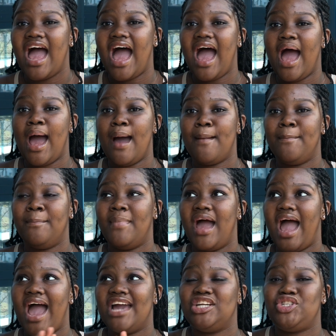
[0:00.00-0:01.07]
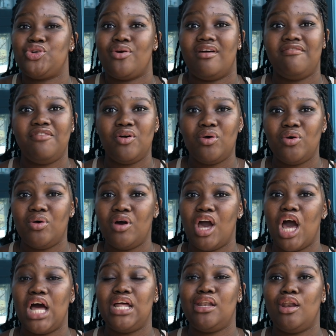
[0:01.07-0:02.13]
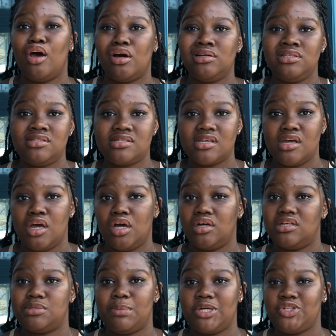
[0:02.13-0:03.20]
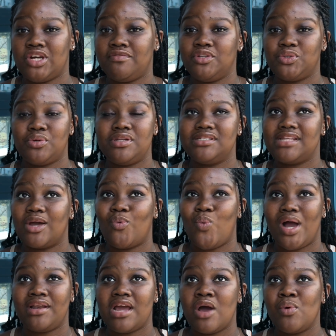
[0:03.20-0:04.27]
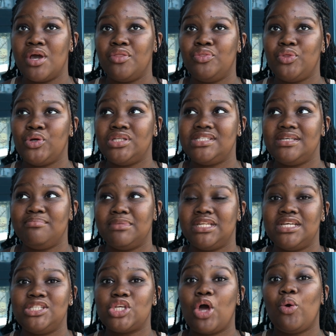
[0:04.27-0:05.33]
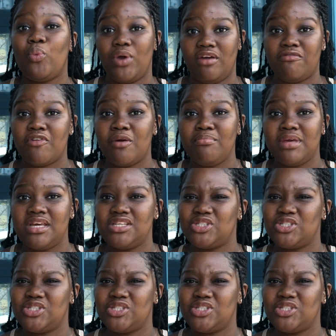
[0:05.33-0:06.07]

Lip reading: I travel a lot because my travel school is like 1 hour and 30 minutes away from me.